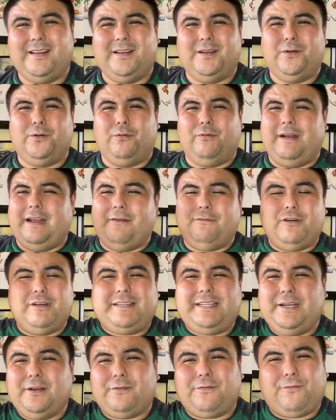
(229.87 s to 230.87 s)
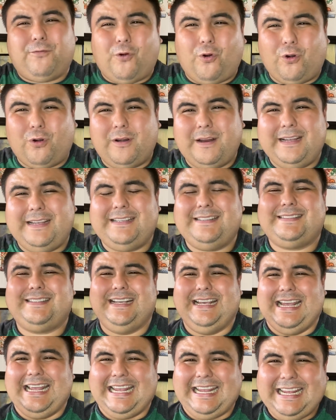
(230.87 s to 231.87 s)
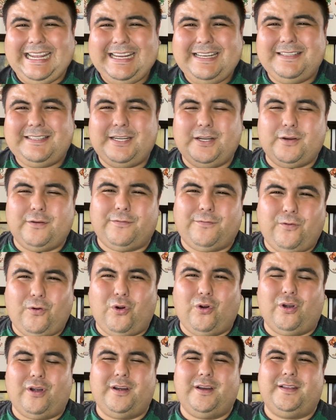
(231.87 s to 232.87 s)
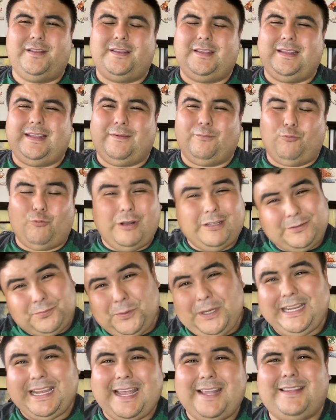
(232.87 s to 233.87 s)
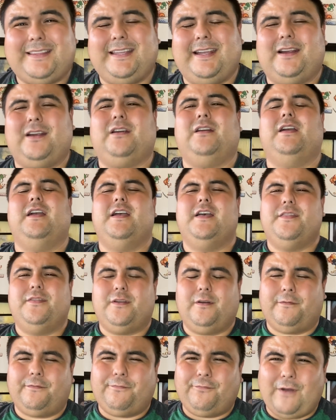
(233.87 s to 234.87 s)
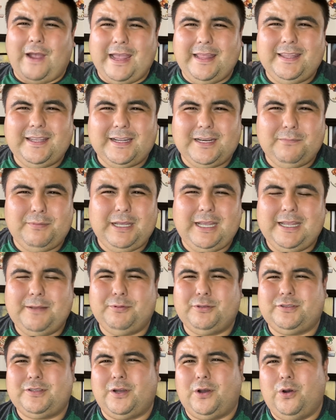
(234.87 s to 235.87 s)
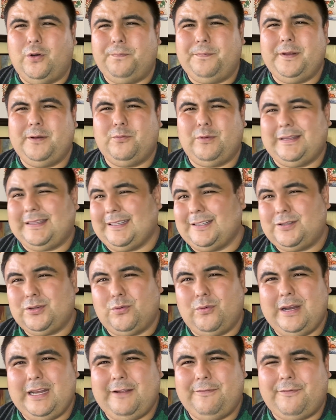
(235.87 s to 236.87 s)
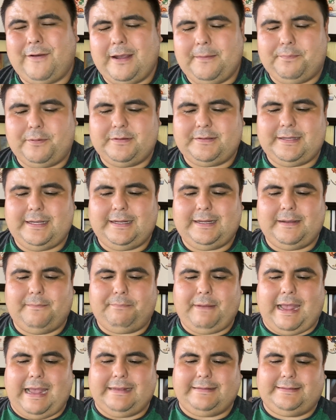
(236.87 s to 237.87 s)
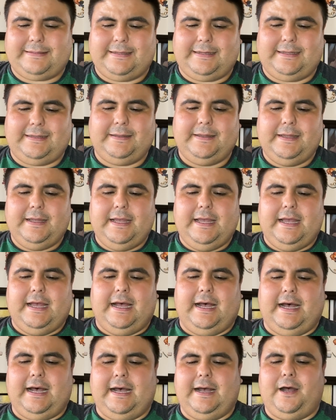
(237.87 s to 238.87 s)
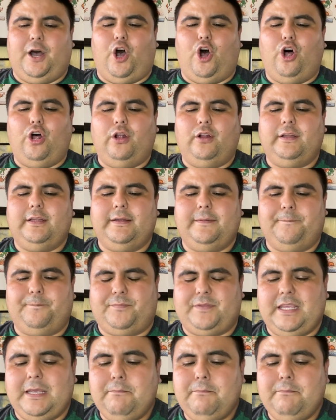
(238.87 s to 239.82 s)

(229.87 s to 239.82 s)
Whenever tier 4 is, in tier 4, once we get there, they're finally gonna be able to open with a 25% capacity. All theme